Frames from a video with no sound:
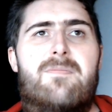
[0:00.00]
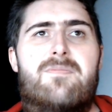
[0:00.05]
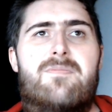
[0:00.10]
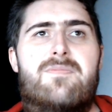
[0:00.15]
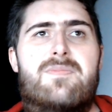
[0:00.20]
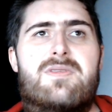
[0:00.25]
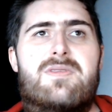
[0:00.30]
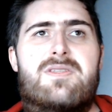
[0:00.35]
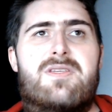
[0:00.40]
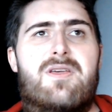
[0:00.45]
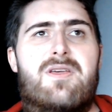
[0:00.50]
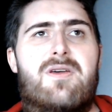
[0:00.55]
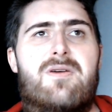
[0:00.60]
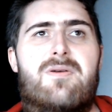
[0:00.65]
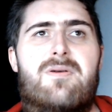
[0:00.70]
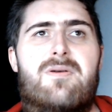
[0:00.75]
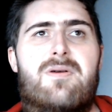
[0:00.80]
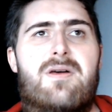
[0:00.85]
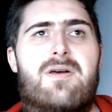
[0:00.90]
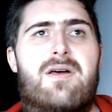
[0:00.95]

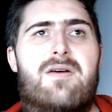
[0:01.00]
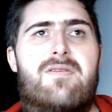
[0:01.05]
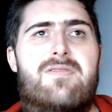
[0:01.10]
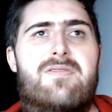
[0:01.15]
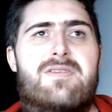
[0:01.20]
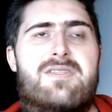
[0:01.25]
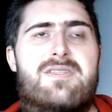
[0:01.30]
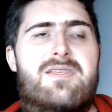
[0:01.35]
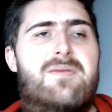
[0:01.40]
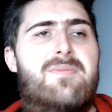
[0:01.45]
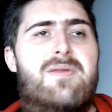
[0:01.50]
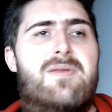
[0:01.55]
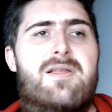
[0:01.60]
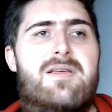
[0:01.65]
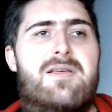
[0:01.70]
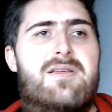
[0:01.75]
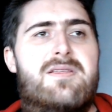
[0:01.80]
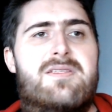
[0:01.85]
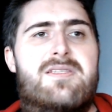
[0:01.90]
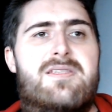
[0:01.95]
So
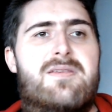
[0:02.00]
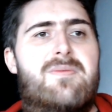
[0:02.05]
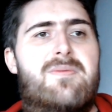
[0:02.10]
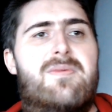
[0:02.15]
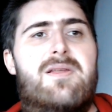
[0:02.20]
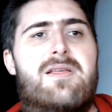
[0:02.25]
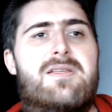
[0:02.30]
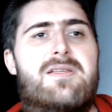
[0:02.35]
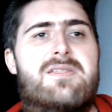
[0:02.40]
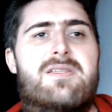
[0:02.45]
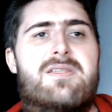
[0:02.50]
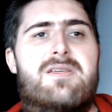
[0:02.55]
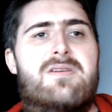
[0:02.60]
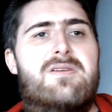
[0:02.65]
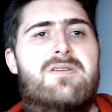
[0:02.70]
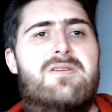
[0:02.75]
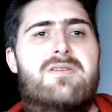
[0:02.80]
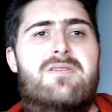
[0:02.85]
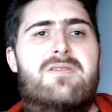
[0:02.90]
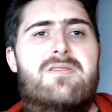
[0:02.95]
similar
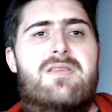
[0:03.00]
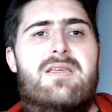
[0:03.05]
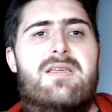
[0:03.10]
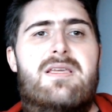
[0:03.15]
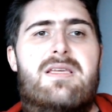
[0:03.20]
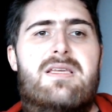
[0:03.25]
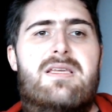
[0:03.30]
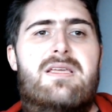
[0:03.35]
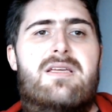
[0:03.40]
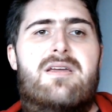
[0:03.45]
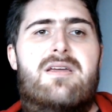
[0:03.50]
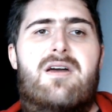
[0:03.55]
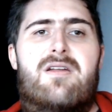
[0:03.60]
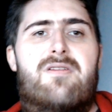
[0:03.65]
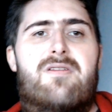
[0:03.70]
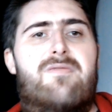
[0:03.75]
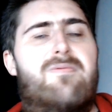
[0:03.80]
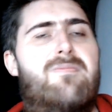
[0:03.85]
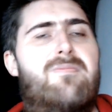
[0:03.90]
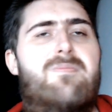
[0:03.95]
to the kind
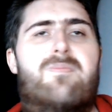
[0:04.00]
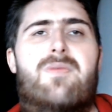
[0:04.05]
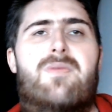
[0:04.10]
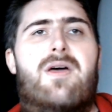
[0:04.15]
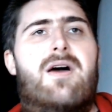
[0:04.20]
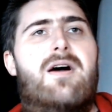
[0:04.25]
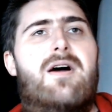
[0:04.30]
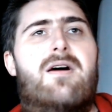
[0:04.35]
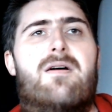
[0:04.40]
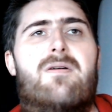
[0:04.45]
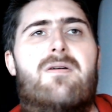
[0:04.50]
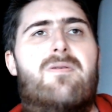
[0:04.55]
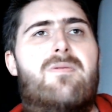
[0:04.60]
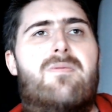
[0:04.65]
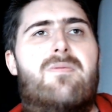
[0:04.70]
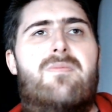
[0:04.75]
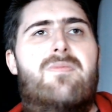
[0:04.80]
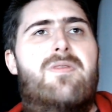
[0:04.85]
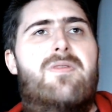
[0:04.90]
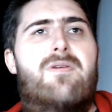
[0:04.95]
of
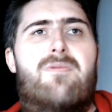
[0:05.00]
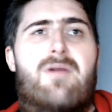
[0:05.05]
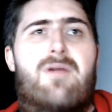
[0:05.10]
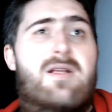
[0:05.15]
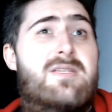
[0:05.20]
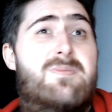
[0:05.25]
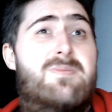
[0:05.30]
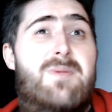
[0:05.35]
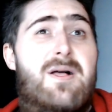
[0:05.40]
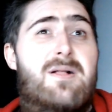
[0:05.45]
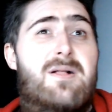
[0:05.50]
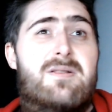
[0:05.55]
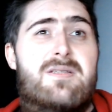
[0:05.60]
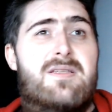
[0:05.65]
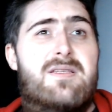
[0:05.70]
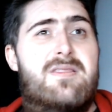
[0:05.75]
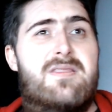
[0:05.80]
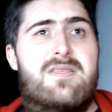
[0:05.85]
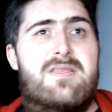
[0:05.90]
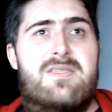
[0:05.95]
the Rust Belt
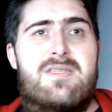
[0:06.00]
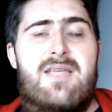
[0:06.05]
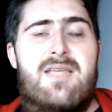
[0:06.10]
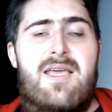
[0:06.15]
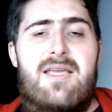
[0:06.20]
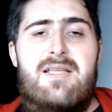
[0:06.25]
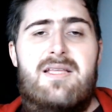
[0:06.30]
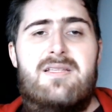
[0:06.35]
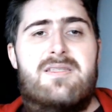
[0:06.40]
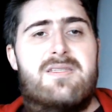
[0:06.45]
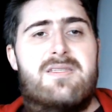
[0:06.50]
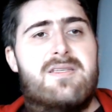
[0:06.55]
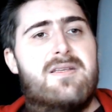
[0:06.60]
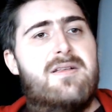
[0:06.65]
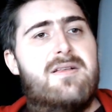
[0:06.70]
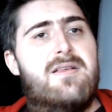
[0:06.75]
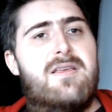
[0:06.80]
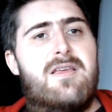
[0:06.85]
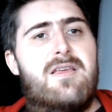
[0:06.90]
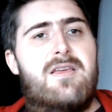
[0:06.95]
in the States,
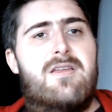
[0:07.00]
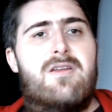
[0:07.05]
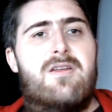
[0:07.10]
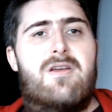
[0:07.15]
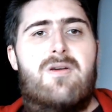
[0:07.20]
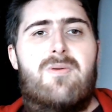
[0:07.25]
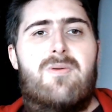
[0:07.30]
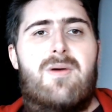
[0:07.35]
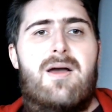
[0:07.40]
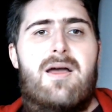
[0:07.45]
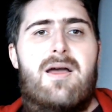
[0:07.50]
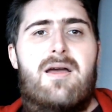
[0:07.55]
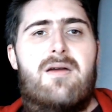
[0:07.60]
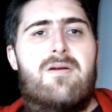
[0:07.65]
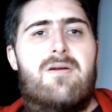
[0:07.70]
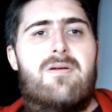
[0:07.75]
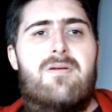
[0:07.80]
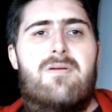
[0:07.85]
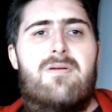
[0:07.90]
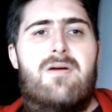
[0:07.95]

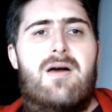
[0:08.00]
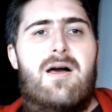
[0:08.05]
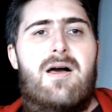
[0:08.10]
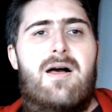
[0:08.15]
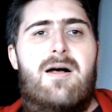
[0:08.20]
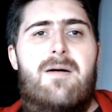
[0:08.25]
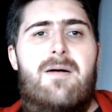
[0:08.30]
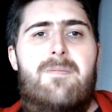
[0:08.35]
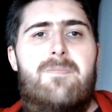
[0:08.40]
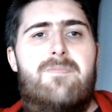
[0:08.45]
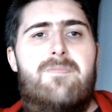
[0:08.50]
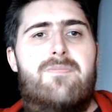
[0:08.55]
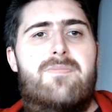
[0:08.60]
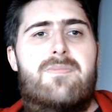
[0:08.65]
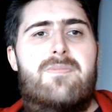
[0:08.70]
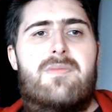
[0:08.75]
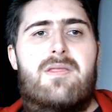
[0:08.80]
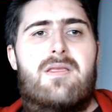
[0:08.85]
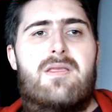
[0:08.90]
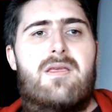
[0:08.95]
where a
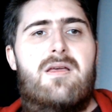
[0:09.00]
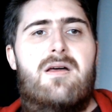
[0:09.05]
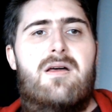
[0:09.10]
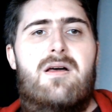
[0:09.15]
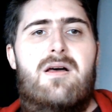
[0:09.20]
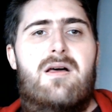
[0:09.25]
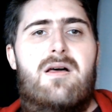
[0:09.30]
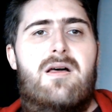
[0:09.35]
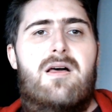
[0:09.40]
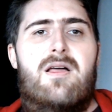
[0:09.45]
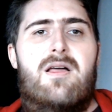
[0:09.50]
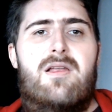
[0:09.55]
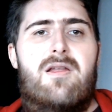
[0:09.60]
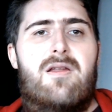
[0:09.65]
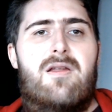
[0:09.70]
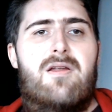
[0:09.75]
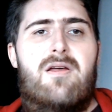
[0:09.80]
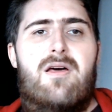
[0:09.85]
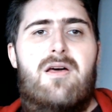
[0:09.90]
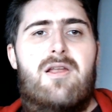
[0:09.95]

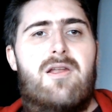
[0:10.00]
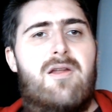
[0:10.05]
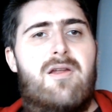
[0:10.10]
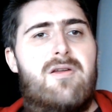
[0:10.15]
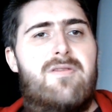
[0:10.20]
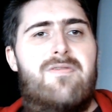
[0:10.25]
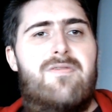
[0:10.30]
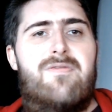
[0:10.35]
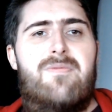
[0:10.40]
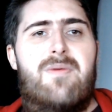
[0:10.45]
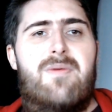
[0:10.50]
lot of